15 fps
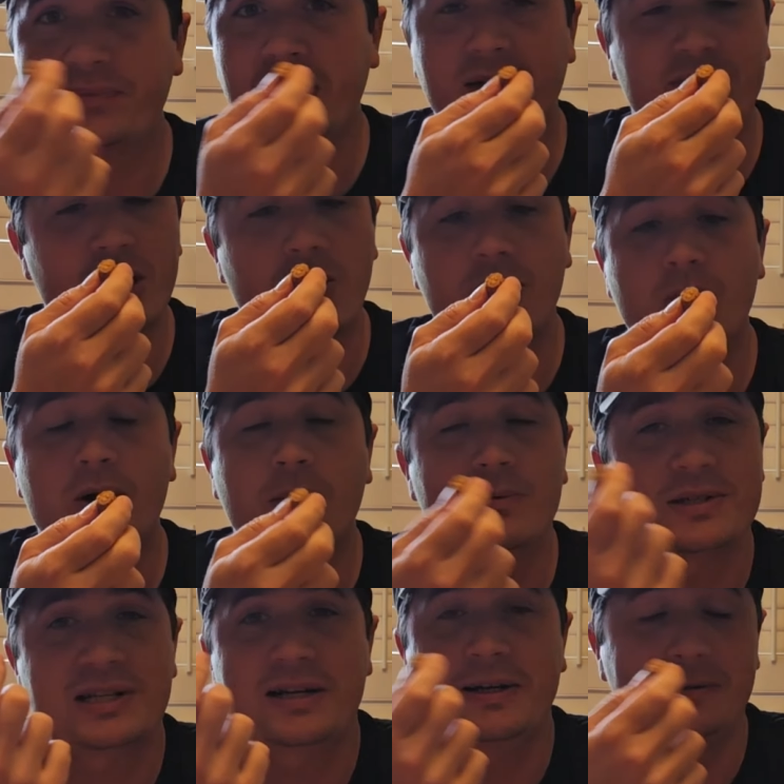if y'all want
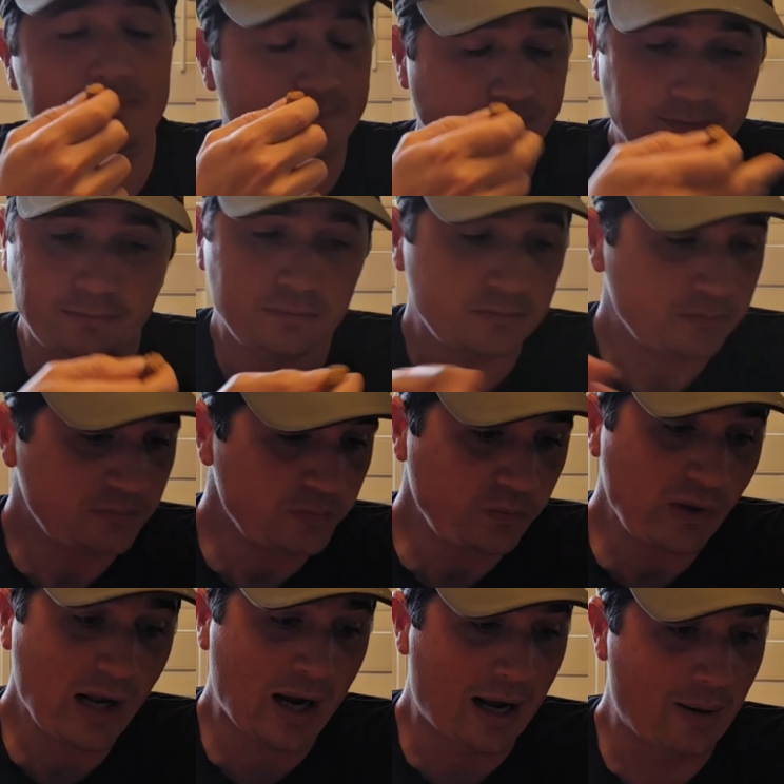to see it,
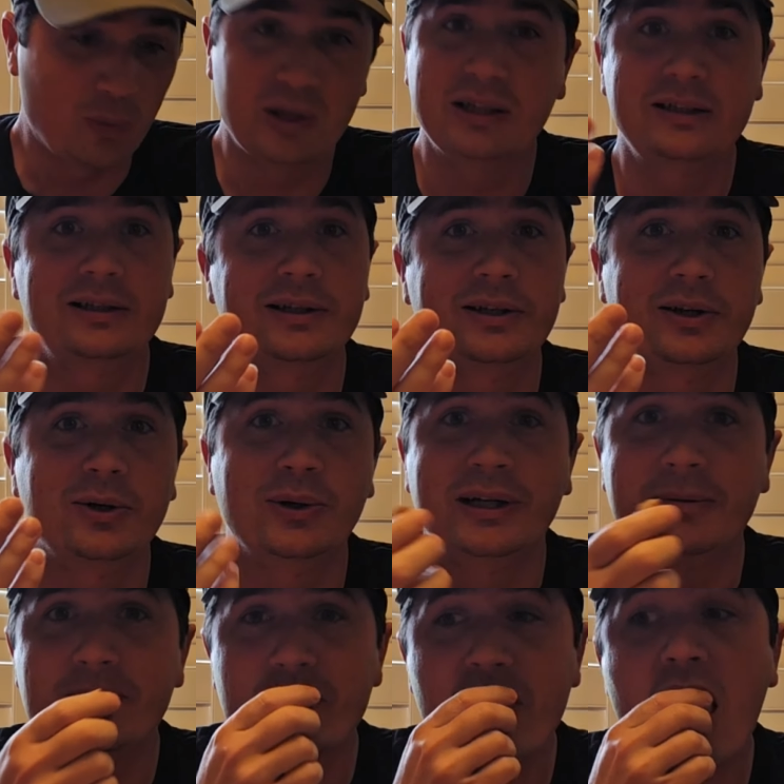I'm willing to do
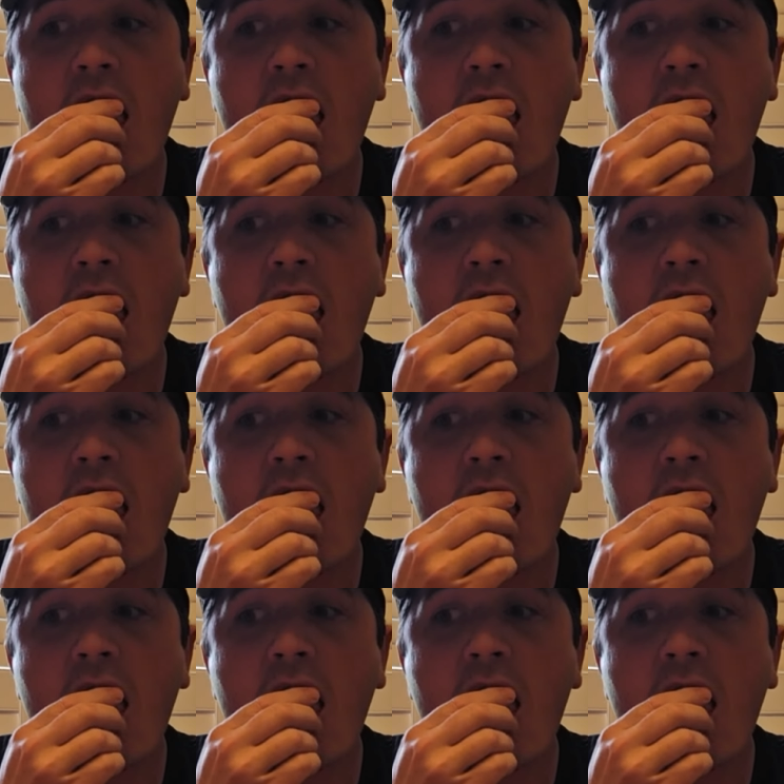it.